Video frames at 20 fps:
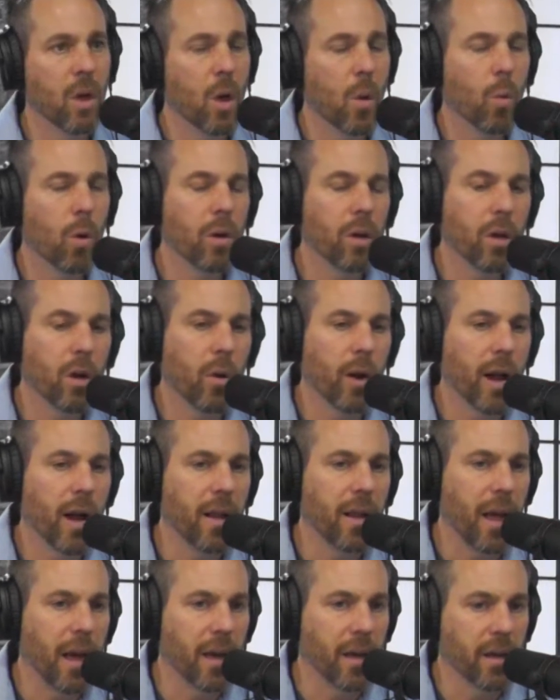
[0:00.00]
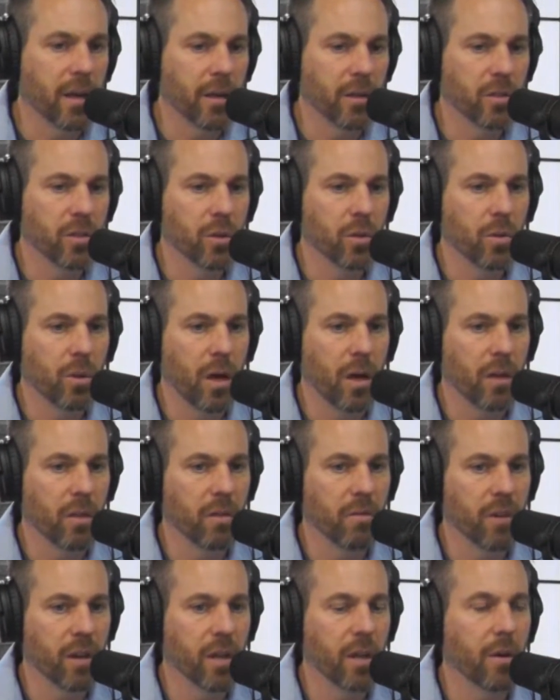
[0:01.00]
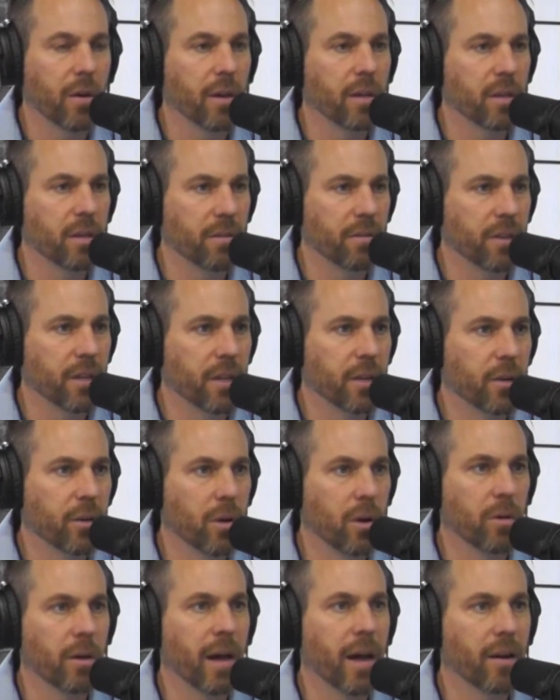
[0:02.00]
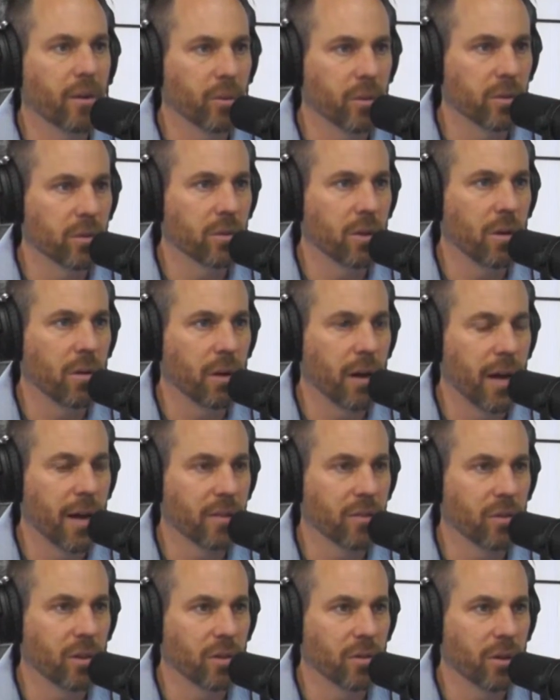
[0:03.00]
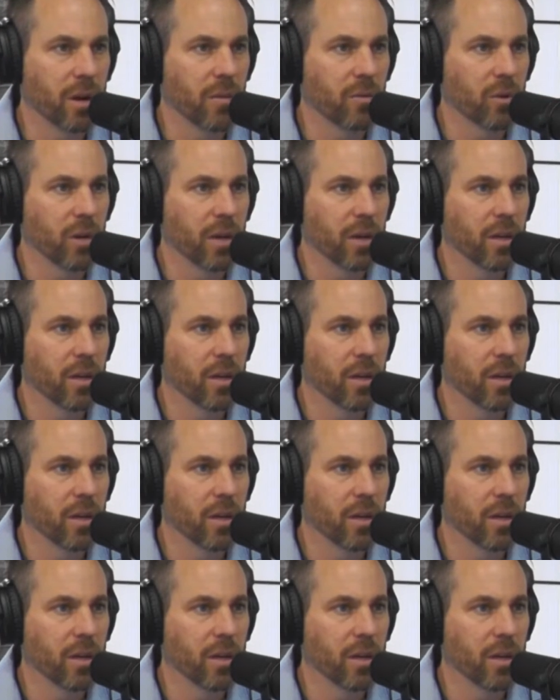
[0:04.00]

Well, and I liken it to like the video. I did a video called How to Install an Asphalt Driveway.